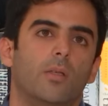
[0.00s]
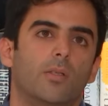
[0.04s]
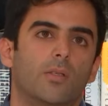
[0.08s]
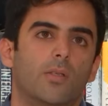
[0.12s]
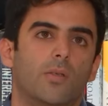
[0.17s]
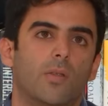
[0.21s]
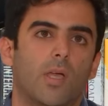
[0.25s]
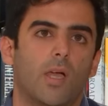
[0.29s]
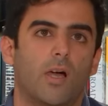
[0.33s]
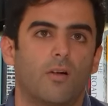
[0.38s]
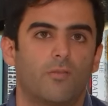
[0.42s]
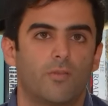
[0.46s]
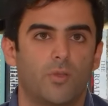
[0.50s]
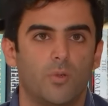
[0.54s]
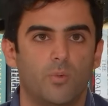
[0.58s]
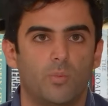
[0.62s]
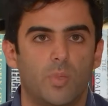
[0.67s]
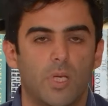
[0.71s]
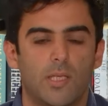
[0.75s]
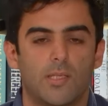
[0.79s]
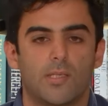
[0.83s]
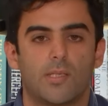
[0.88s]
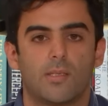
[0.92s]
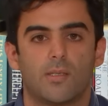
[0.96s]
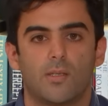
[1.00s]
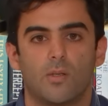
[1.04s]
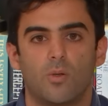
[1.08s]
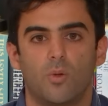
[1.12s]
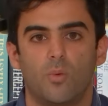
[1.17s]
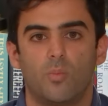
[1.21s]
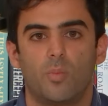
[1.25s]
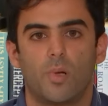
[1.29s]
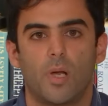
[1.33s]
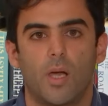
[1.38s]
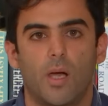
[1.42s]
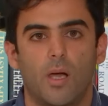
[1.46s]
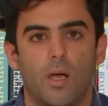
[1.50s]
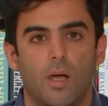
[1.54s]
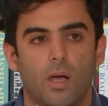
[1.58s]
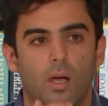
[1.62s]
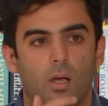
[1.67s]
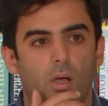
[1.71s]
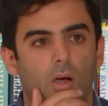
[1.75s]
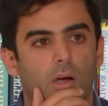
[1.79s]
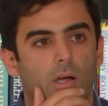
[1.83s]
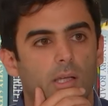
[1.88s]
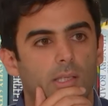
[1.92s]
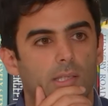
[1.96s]
So they have two places in Umbria,
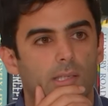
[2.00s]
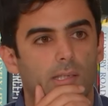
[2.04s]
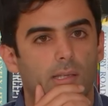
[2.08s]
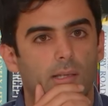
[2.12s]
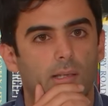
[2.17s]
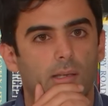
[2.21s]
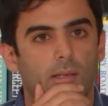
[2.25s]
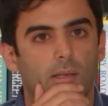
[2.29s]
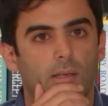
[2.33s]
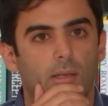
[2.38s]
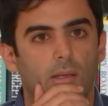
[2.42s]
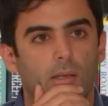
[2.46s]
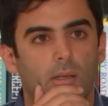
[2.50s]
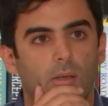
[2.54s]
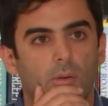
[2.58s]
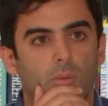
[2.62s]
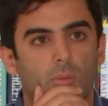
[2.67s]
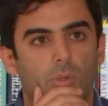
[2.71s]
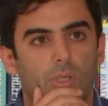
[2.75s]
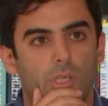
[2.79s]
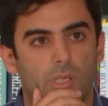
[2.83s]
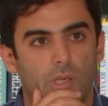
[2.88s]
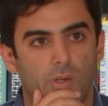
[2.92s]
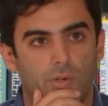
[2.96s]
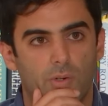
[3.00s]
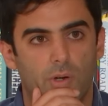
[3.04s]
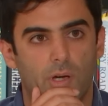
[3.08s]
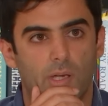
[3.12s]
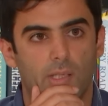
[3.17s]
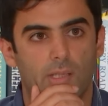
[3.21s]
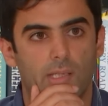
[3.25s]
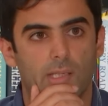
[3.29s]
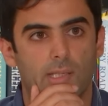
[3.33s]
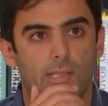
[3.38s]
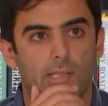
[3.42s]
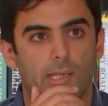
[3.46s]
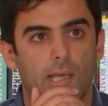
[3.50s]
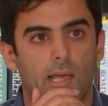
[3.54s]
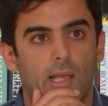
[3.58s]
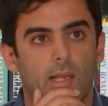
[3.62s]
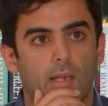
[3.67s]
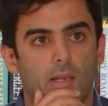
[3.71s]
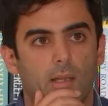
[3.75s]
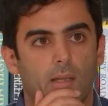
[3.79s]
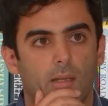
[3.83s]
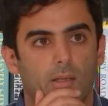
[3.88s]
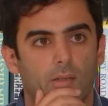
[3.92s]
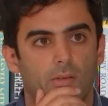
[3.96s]
a castle, which they're trying to
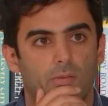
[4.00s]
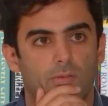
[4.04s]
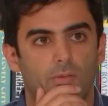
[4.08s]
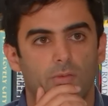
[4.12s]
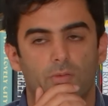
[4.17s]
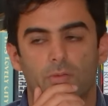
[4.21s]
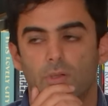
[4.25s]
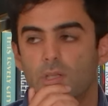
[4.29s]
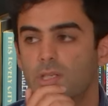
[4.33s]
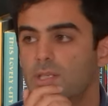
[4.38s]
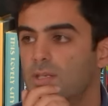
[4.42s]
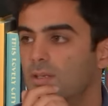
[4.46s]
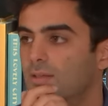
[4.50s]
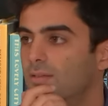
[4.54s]
sell. If you've